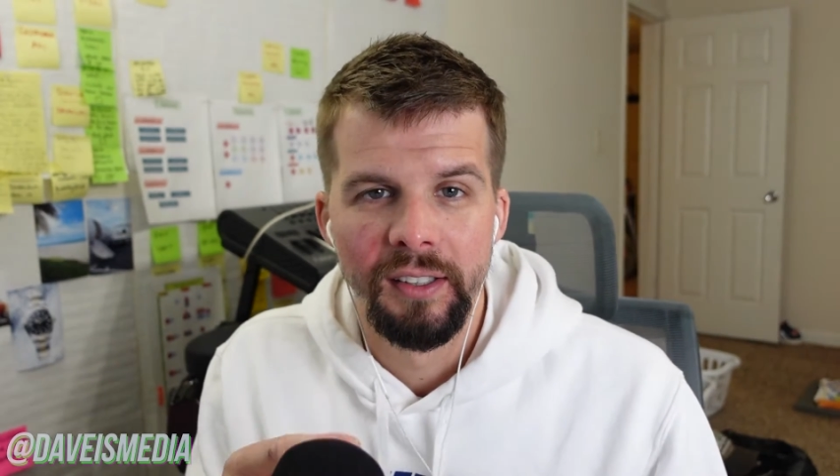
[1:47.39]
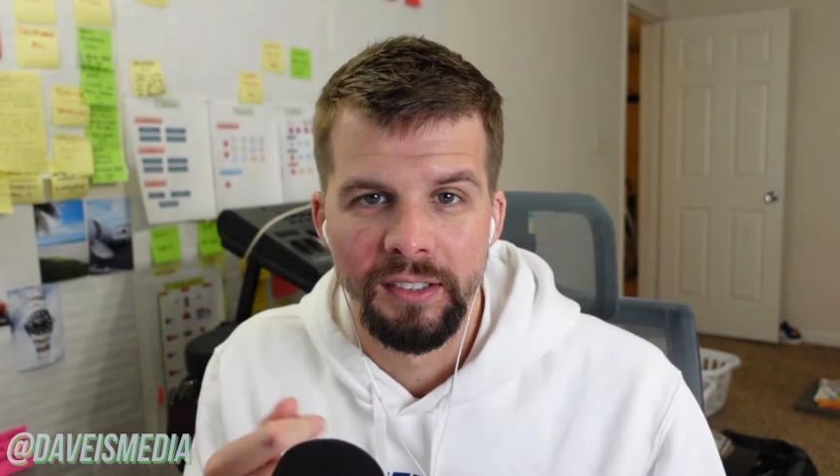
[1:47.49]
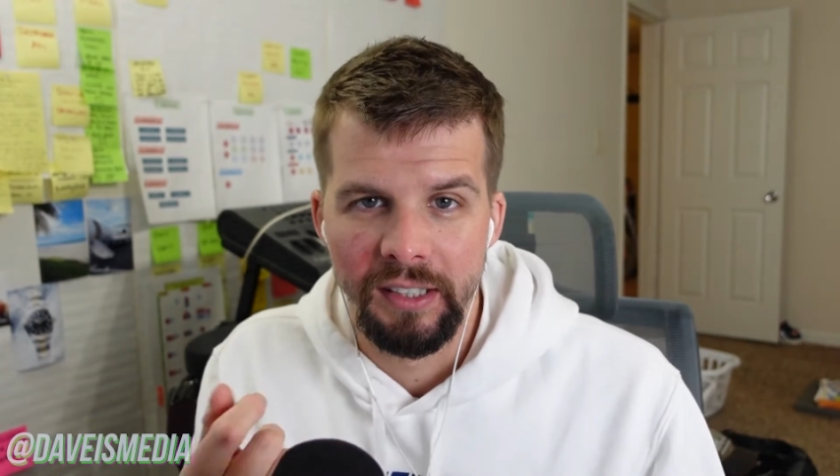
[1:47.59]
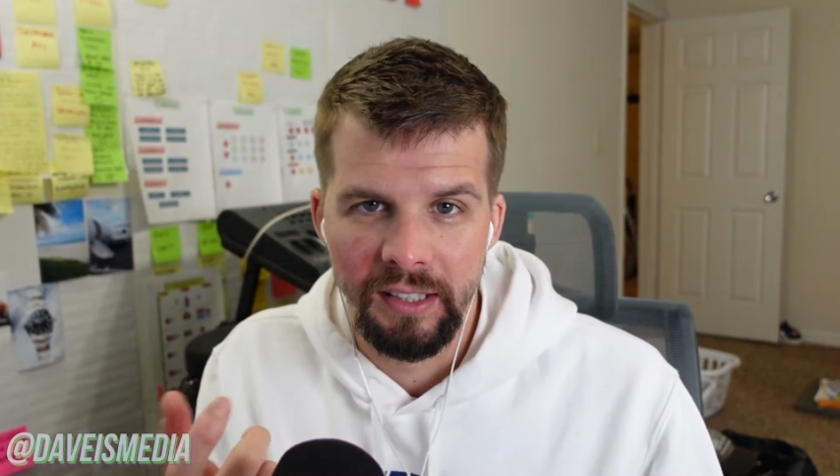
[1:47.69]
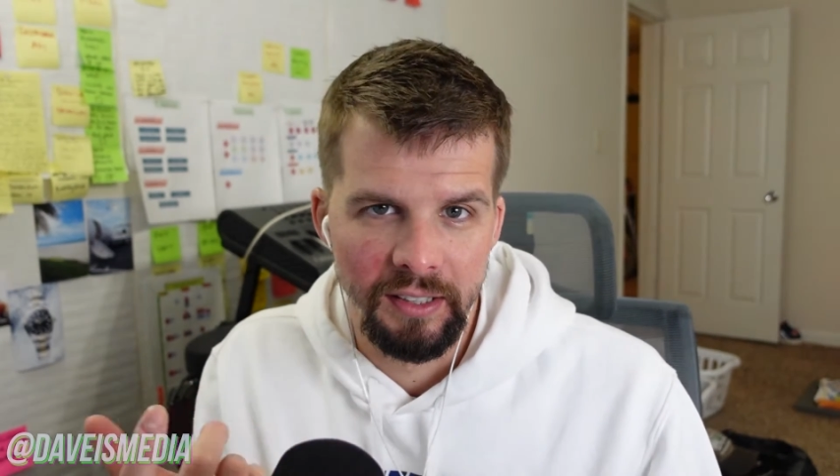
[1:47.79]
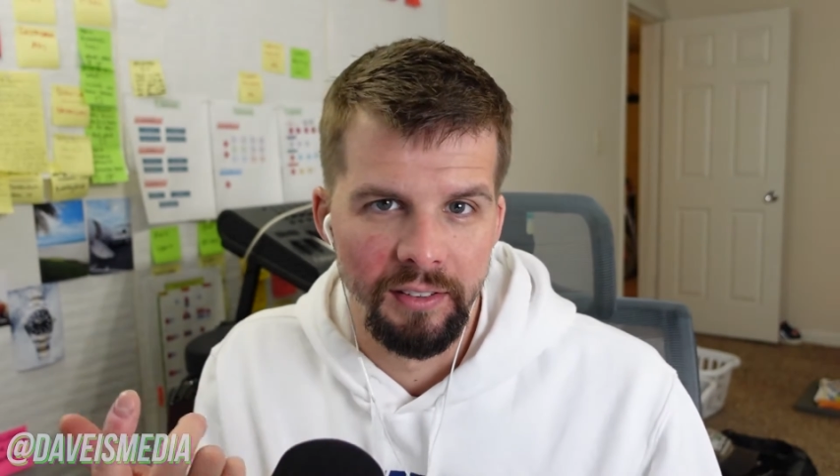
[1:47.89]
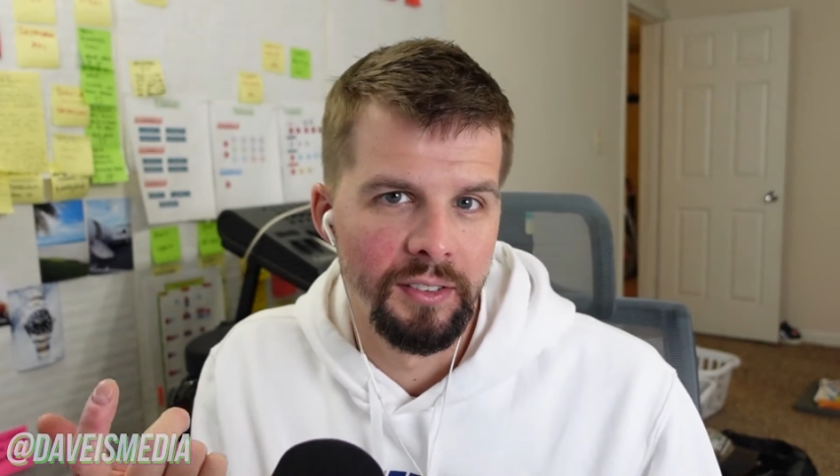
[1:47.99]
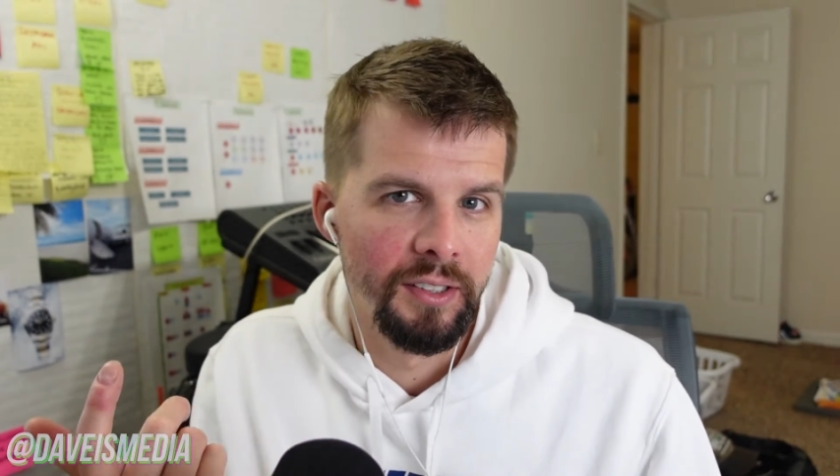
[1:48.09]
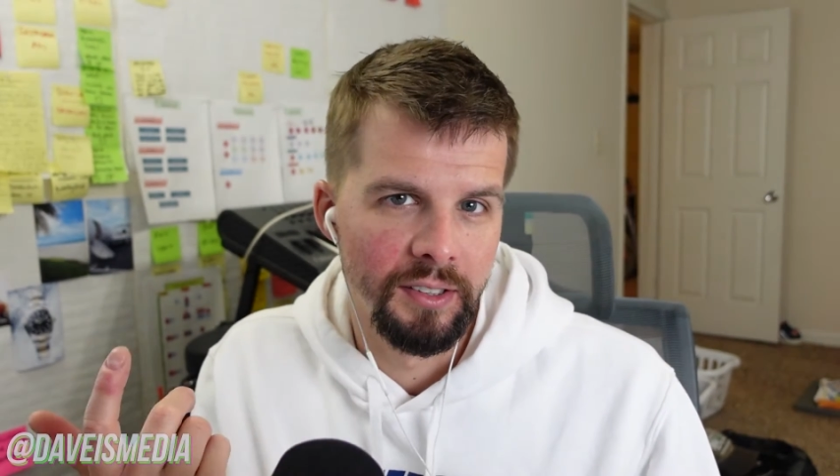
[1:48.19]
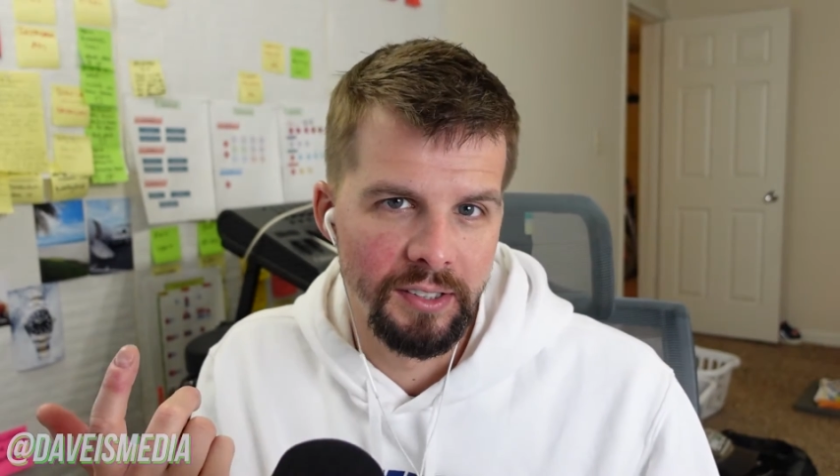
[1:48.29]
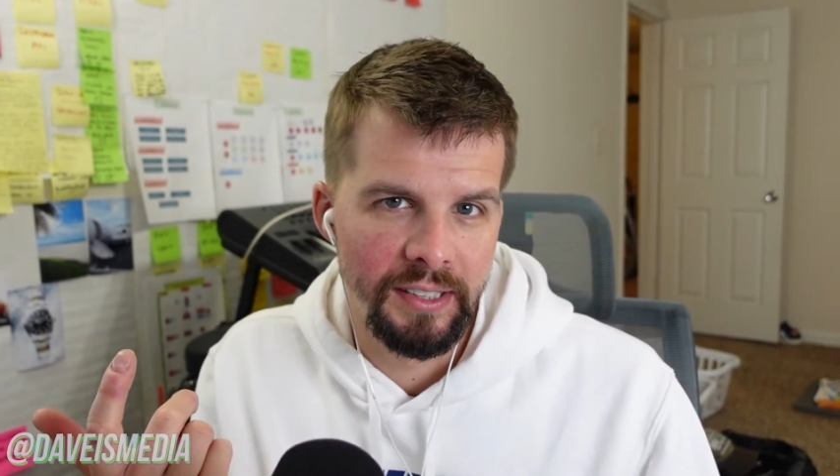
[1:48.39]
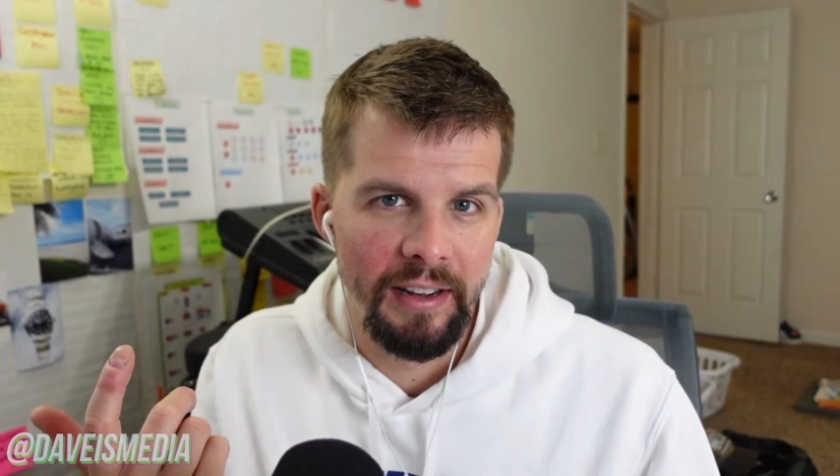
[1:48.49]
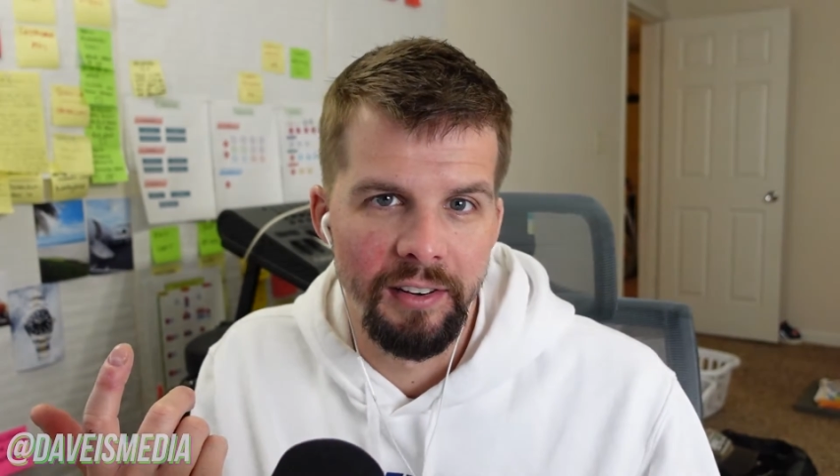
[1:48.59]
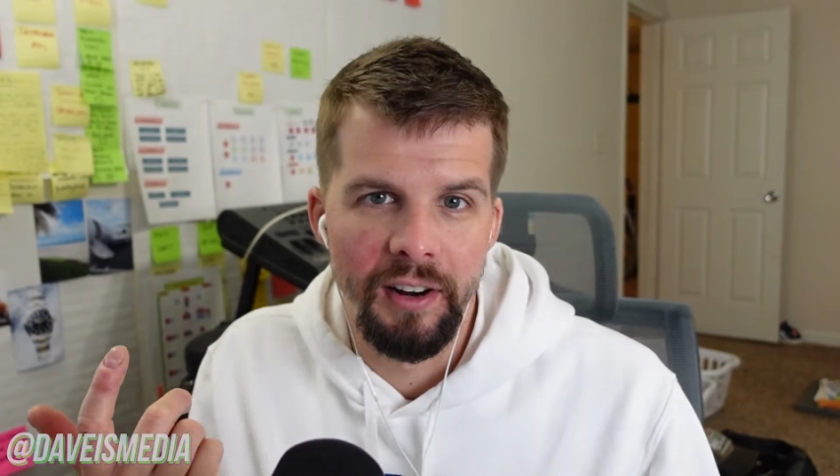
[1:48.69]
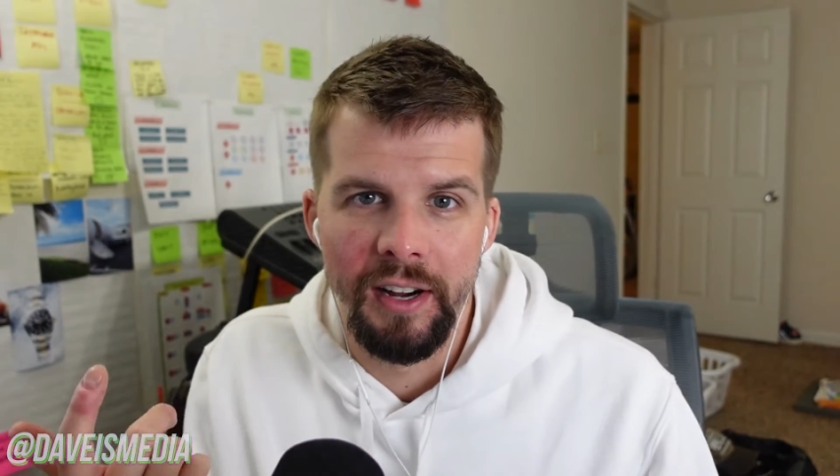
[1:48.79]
so you get the standard